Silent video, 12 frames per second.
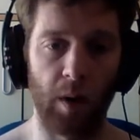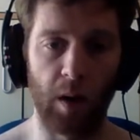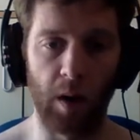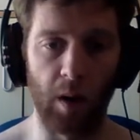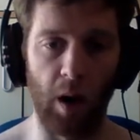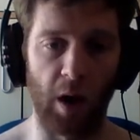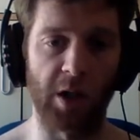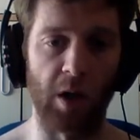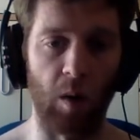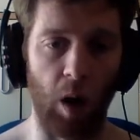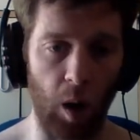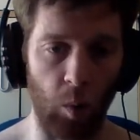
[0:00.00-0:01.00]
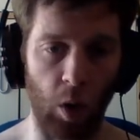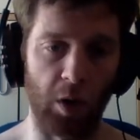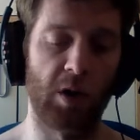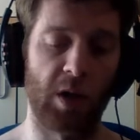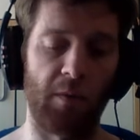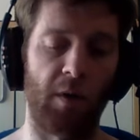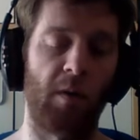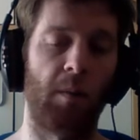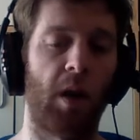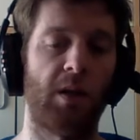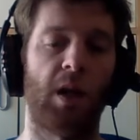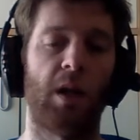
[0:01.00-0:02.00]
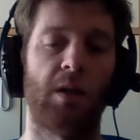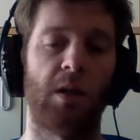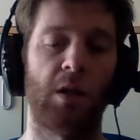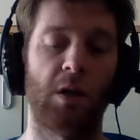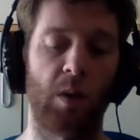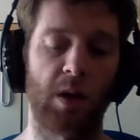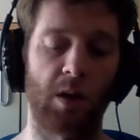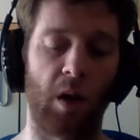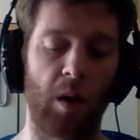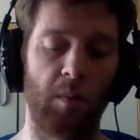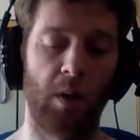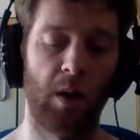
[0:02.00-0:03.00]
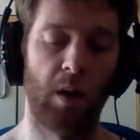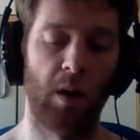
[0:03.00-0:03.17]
in a nutshell, I want you to have another blood test in 2 weeks' time.